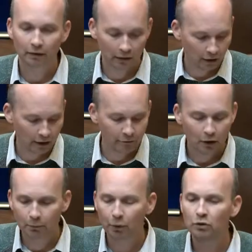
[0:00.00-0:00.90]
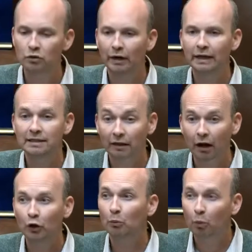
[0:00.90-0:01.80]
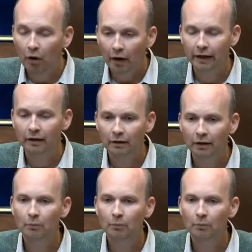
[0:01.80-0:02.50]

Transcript: alive. Putin's ratings have gone up. Why?